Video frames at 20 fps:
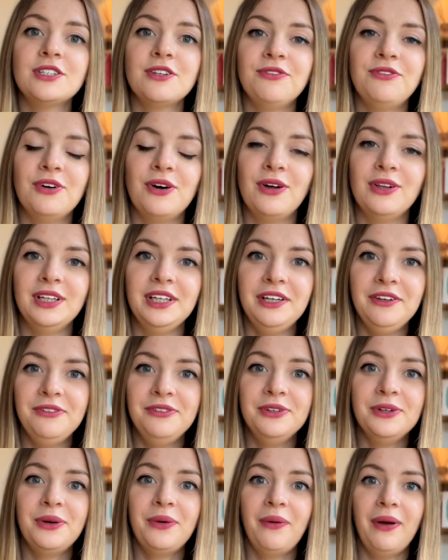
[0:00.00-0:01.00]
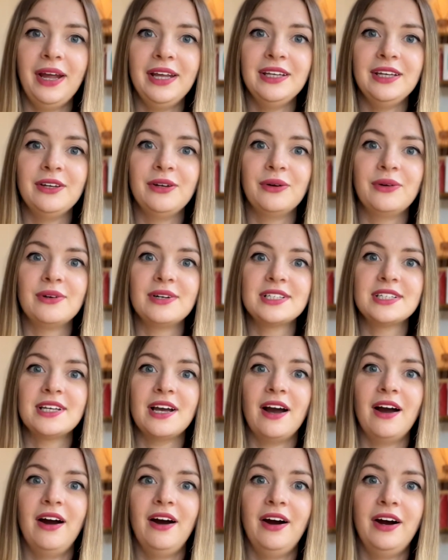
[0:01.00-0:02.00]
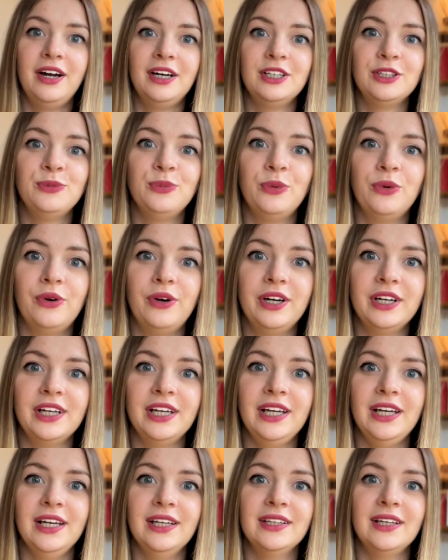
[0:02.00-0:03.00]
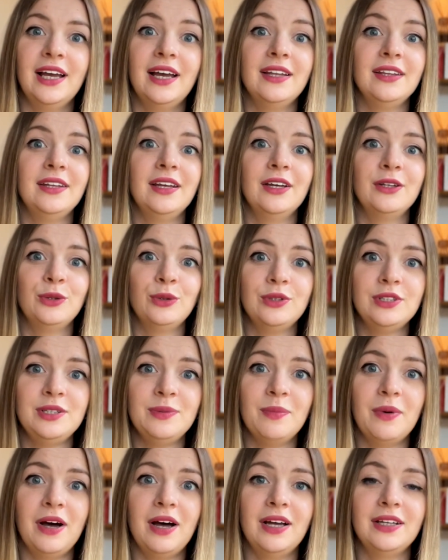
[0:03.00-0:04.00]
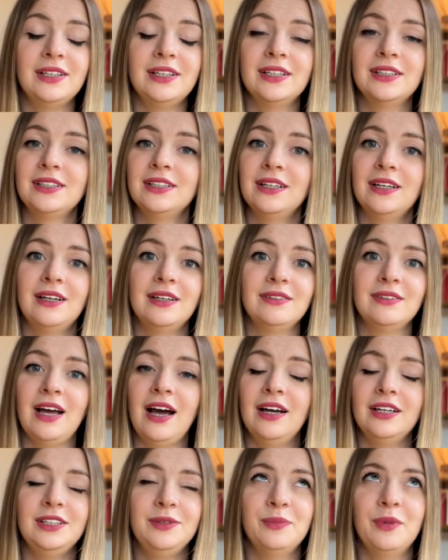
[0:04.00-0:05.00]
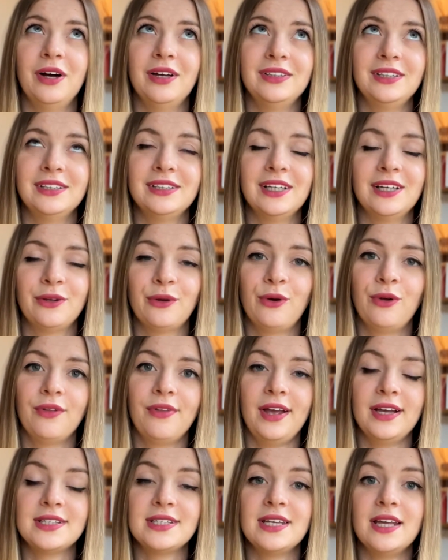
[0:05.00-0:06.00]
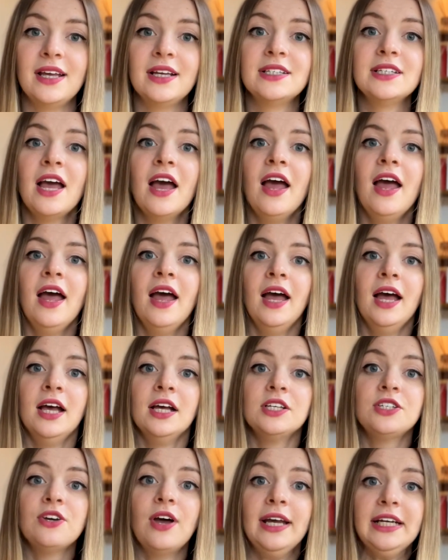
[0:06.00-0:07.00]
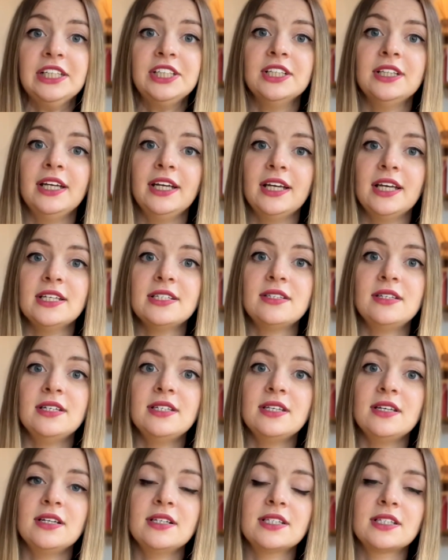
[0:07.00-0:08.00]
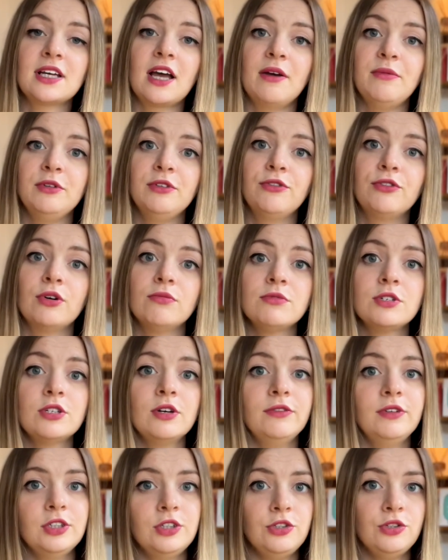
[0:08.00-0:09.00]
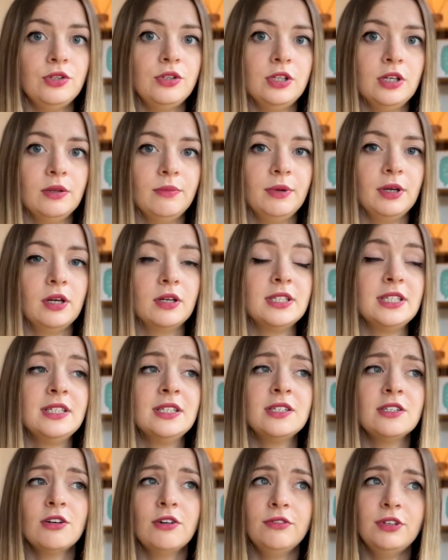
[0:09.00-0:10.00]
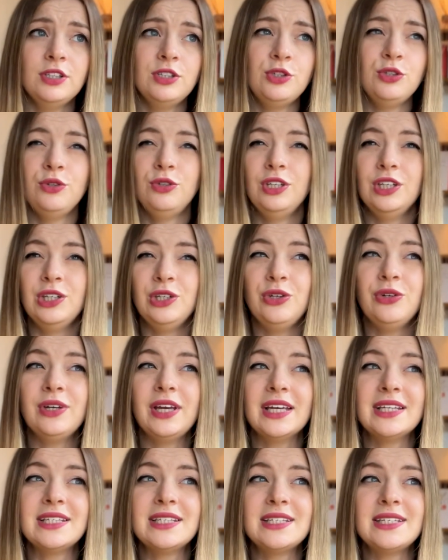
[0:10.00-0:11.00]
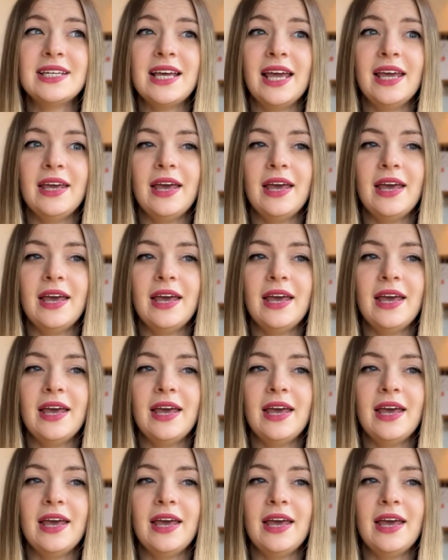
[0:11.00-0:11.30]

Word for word: of all, if Ukrainian girls are hardworking and they're not demanded and high demanded and all that things. So actually, I guess these things coming from Soviet Union, because in Soviet Union you can say